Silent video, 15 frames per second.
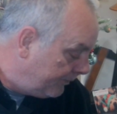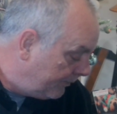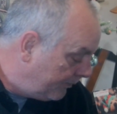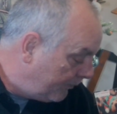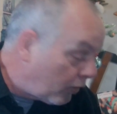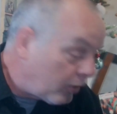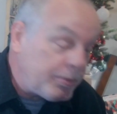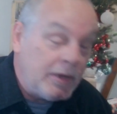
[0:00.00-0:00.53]

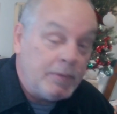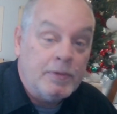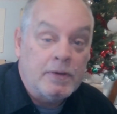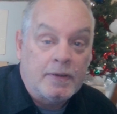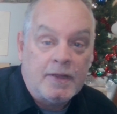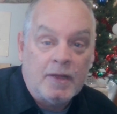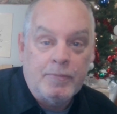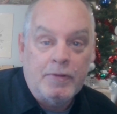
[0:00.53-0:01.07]
More people are
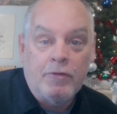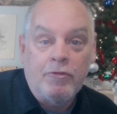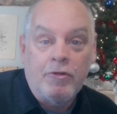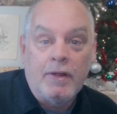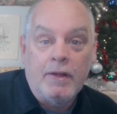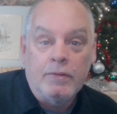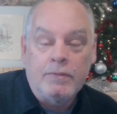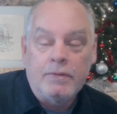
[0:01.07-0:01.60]
coming
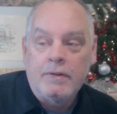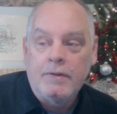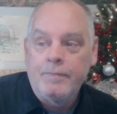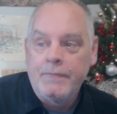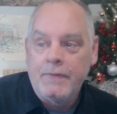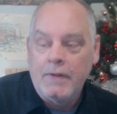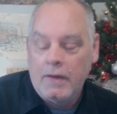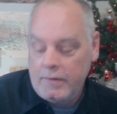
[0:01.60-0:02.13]
around
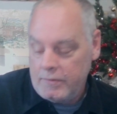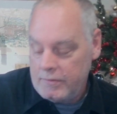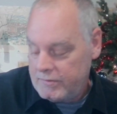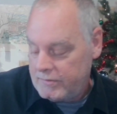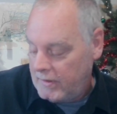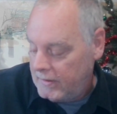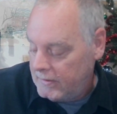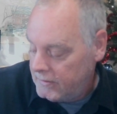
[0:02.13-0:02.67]
to
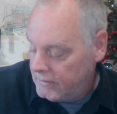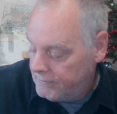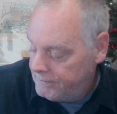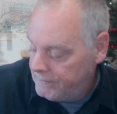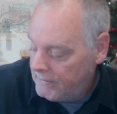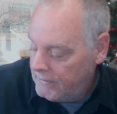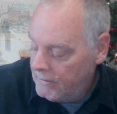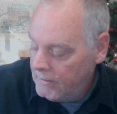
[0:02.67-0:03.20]
understanding
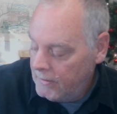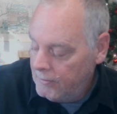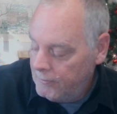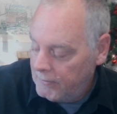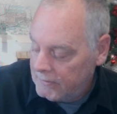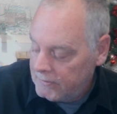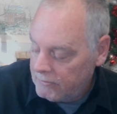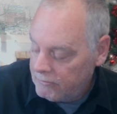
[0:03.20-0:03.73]

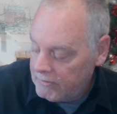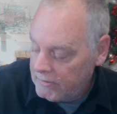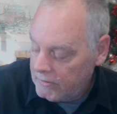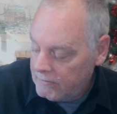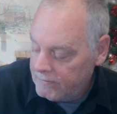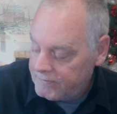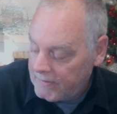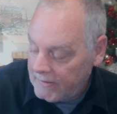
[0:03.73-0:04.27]
what the real
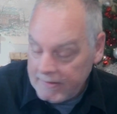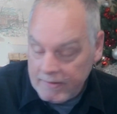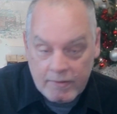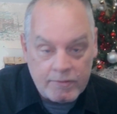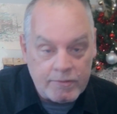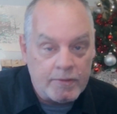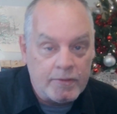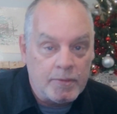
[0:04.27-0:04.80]
fight is
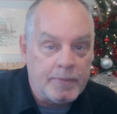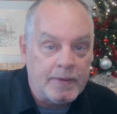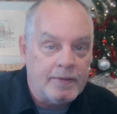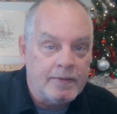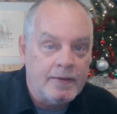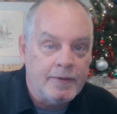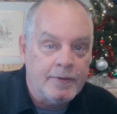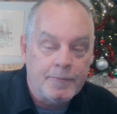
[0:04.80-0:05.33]
all about
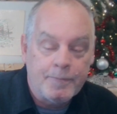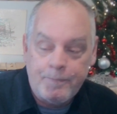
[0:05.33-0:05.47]
here.